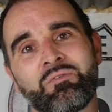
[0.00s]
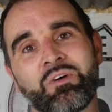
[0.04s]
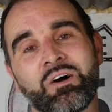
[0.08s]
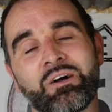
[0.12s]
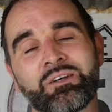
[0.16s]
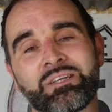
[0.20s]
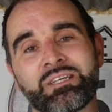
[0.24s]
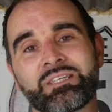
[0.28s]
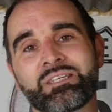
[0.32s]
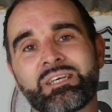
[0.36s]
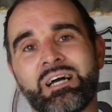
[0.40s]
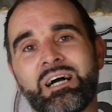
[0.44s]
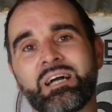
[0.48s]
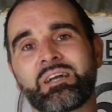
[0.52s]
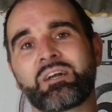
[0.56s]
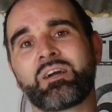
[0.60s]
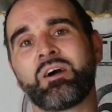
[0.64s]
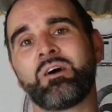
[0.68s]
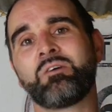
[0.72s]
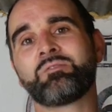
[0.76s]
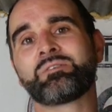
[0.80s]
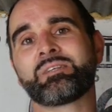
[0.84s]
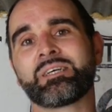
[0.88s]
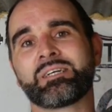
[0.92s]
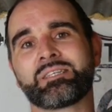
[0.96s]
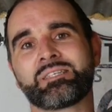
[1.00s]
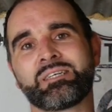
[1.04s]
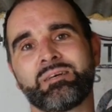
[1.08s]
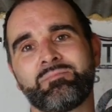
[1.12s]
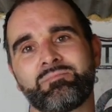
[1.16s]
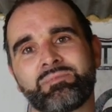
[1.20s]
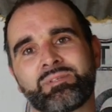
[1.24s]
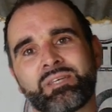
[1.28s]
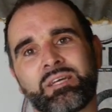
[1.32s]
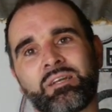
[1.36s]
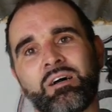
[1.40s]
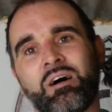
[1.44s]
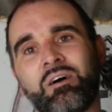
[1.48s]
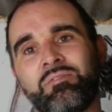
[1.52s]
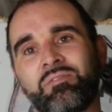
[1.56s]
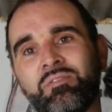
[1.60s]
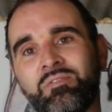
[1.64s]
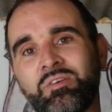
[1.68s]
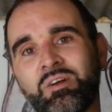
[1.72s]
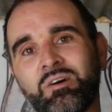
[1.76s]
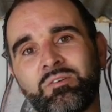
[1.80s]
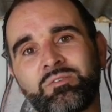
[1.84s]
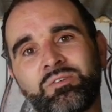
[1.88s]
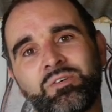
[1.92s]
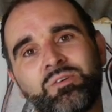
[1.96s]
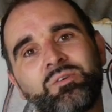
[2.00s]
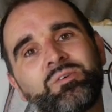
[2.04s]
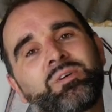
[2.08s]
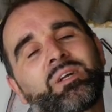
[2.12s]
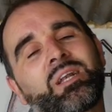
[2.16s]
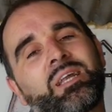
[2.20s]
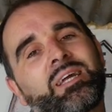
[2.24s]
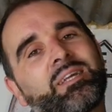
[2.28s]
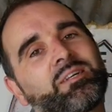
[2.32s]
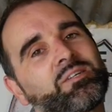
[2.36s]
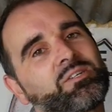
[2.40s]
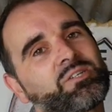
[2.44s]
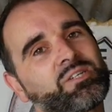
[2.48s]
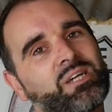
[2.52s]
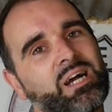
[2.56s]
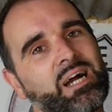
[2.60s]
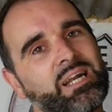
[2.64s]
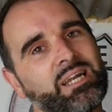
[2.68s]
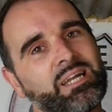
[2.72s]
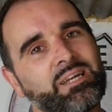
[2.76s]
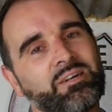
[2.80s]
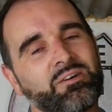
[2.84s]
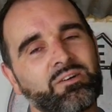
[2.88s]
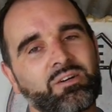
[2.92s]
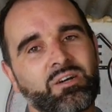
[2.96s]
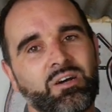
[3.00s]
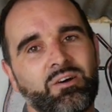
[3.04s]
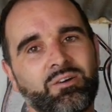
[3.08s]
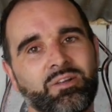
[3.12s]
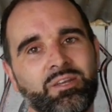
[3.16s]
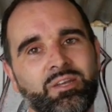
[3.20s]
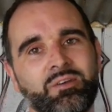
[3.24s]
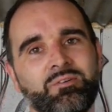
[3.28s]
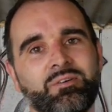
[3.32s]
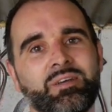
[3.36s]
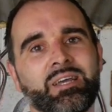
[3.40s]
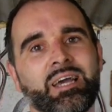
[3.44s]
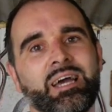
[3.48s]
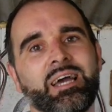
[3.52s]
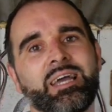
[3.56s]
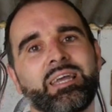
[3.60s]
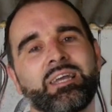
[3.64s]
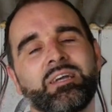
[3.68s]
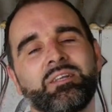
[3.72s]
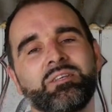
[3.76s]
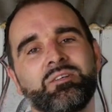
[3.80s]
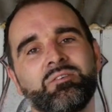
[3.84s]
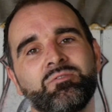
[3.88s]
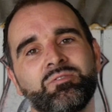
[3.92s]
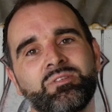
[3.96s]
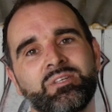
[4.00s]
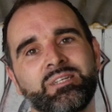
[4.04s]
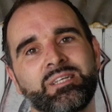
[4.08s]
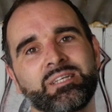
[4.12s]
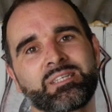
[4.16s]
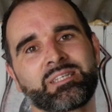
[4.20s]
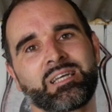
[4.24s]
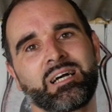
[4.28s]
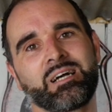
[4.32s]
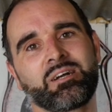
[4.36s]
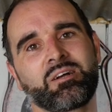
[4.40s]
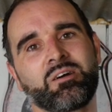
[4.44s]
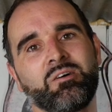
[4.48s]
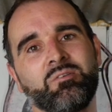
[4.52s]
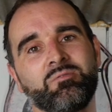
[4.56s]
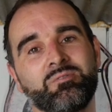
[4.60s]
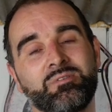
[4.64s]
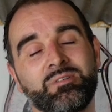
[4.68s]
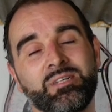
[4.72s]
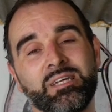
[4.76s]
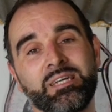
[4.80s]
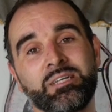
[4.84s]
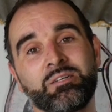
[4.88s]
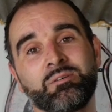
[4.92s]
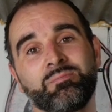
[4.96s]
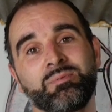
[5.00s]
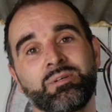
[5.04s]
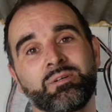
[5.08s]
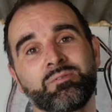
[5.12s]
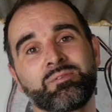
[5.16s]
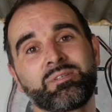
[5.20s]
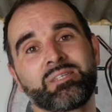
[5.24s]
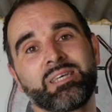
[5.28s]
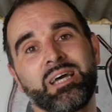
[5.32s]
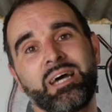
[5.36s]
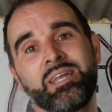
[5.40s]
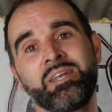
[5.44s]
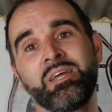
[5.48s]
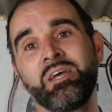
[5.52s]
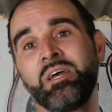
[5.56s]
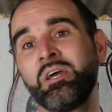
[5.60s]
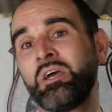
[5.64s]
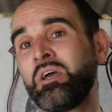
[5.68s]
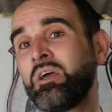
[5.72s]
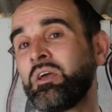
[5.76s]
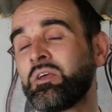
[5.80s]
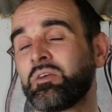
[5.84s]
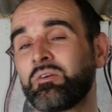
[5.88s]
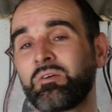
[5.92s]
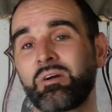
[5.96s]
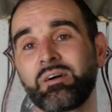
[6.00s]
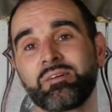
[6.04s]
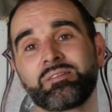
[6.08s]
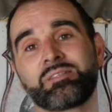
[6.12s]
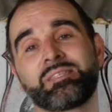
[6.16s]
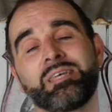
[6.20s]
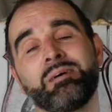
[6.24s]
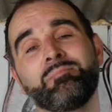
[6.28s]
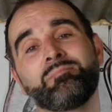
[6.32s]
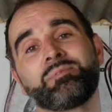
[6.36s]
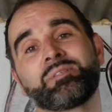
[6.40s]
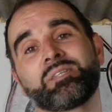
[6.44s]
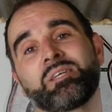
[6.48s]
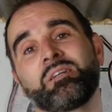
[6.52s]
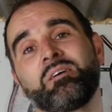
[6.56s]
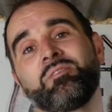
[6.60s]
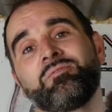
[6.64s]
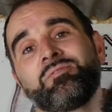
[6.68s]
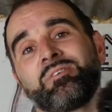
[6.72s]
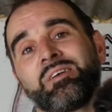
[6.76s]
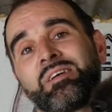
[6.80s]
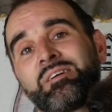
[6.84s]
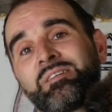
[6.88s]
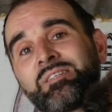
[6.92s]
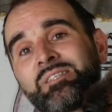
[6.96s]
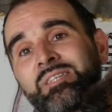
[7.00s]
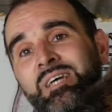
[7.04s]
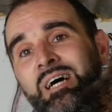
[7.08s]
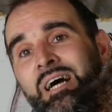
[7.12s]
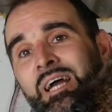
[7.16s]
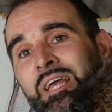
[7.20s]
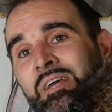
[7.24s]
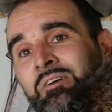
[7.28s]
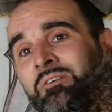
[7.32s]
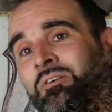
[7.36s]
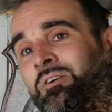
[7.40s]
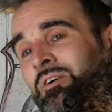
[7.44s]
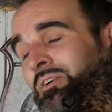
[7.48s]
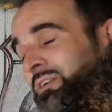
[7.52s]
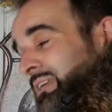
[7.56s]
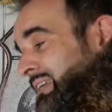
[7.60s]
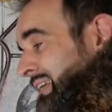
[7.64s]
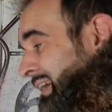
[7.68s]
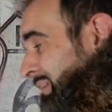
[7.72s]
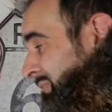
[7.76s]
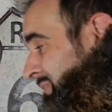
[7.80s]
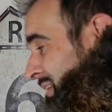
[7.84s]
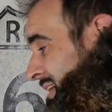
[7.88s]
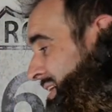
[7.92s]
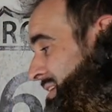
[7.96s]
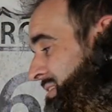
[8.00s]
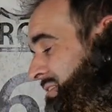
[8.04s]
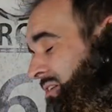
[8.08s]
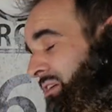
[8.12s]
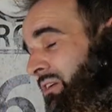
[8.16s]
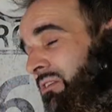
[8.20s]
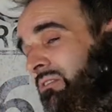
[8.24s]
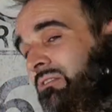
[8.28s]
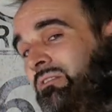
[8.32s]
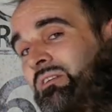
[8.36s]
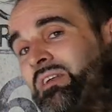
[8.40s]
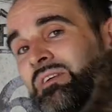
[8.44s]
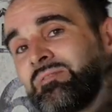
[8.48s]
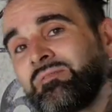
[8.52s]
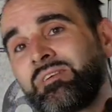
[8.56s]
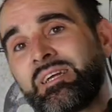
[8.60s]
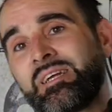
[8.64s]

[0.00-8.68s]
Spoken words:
we've got a discount code to get 10% off. If you go to cleanandshiny.co.uk and use the discount code DW10, you've got 10% off the entire order. Now, these are currently